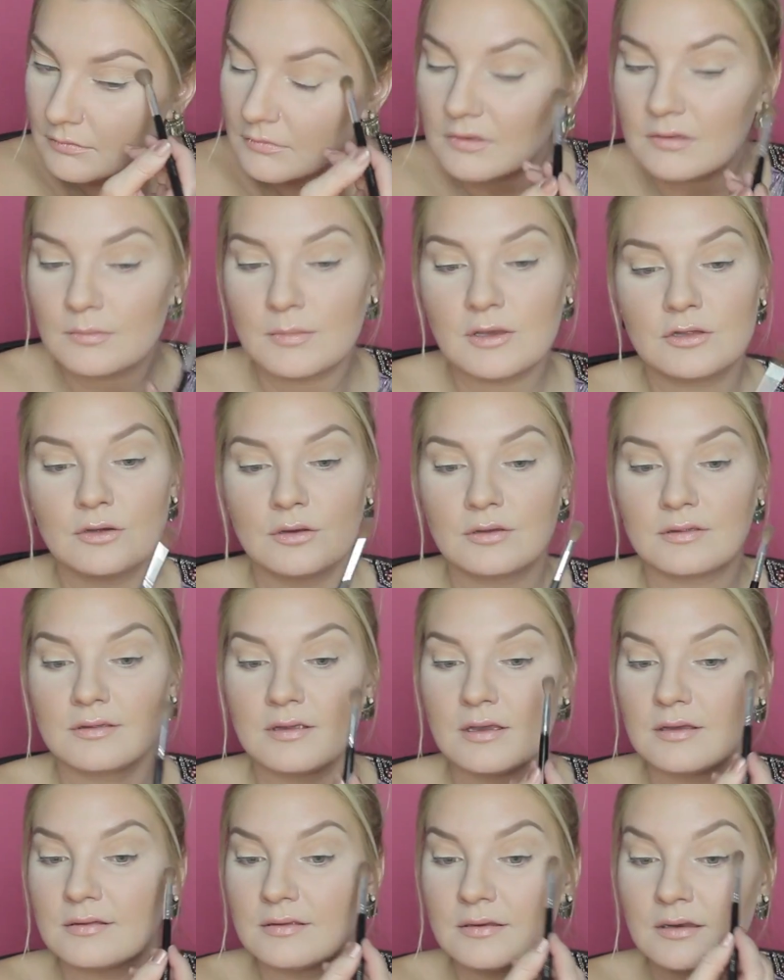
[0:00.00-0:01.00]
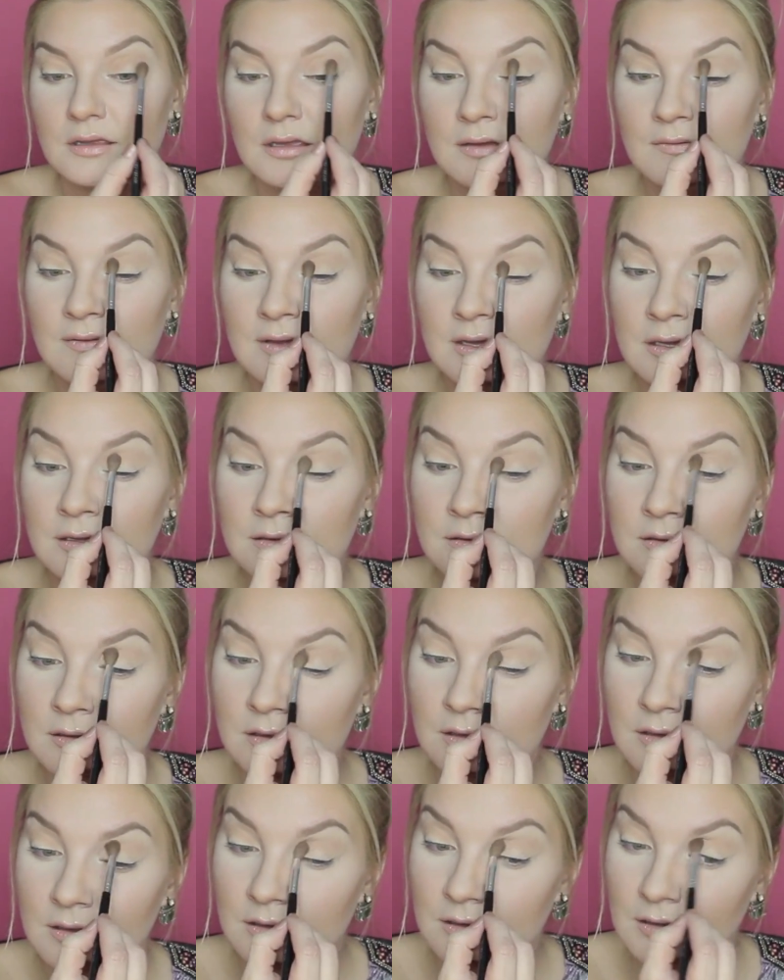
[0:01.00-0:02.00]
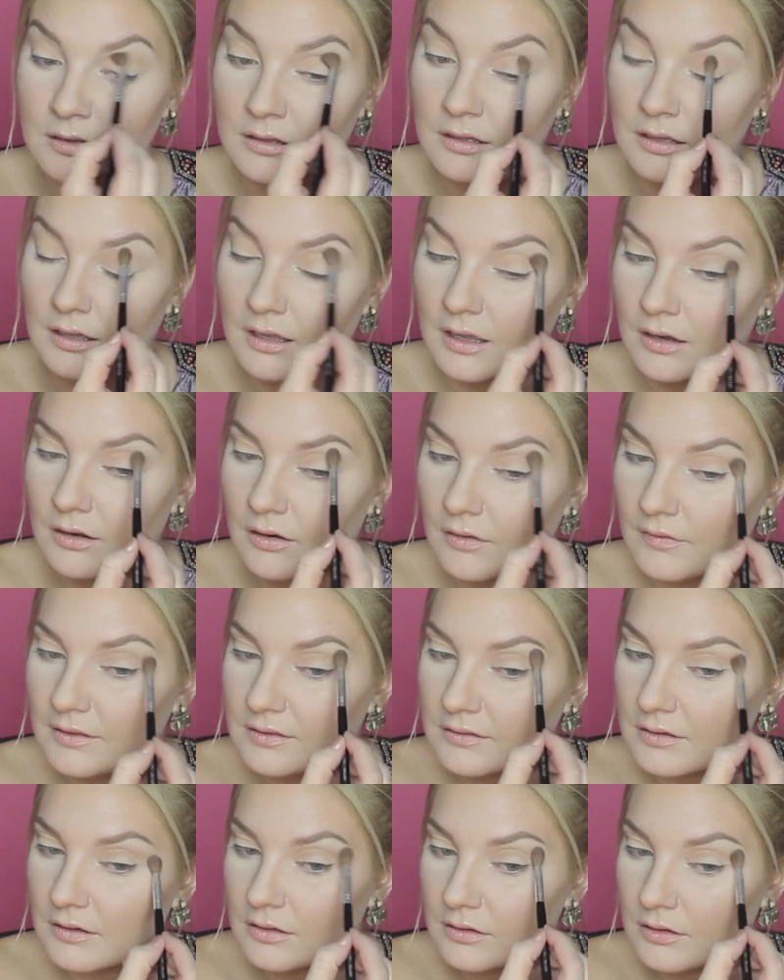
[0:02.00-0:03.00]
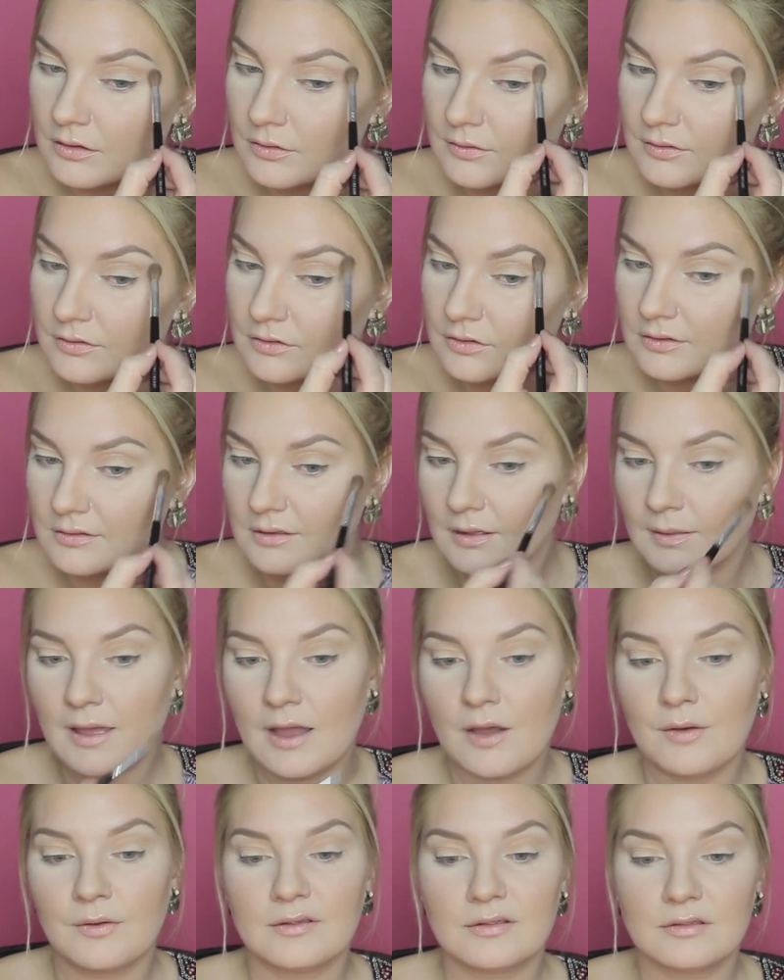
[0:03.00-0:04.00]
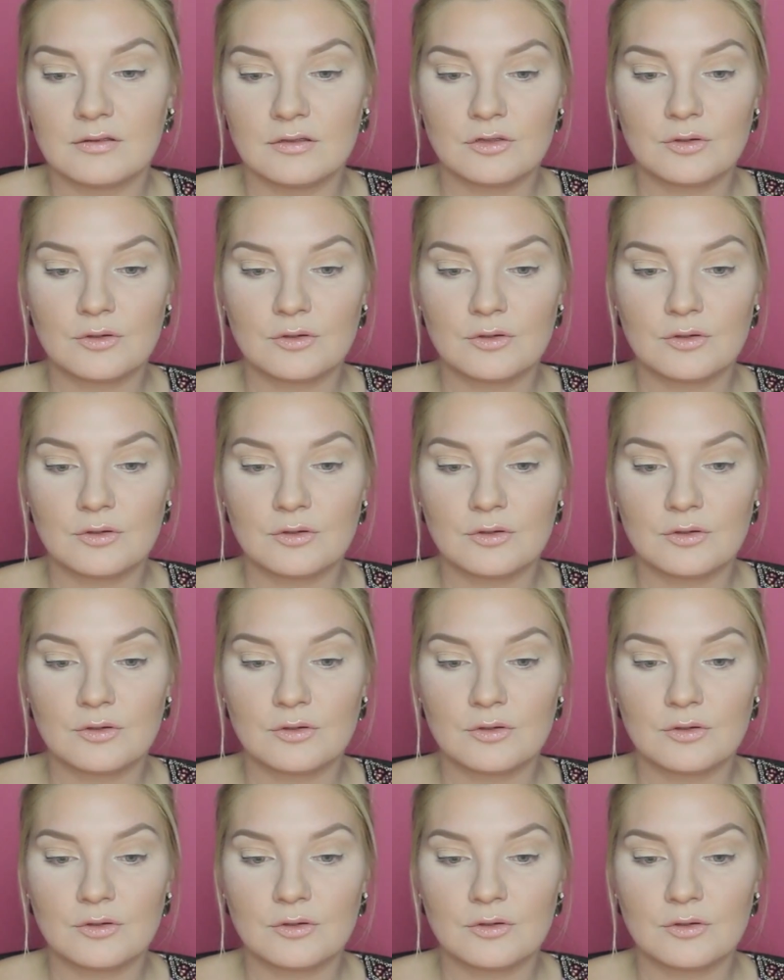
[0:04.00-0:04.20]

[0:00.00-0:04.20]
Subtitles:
Just make sure it's nice and even. And all that's gonna do is just allow us to